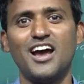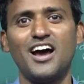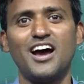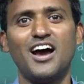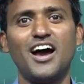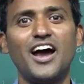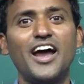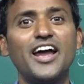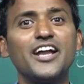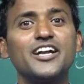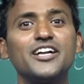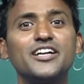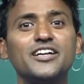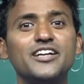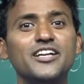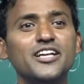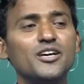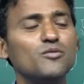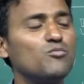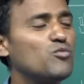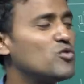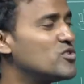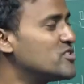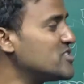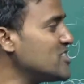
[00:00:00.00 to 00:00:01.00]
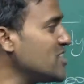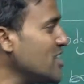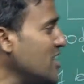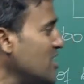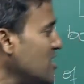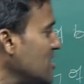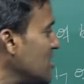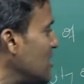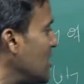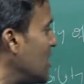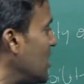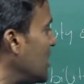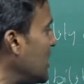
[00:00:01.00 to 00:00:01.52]
I enabled, see here,
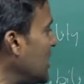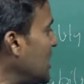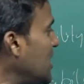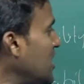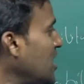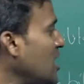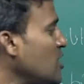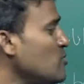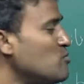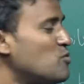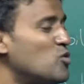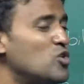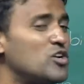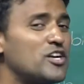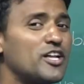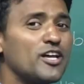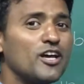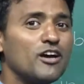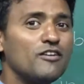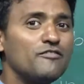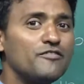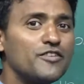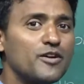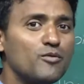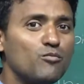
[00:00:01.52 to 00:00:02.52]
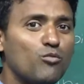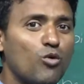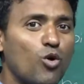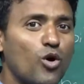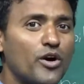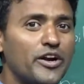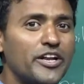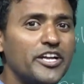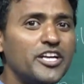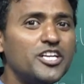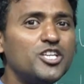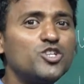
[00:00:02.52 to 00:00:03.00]
enability of your body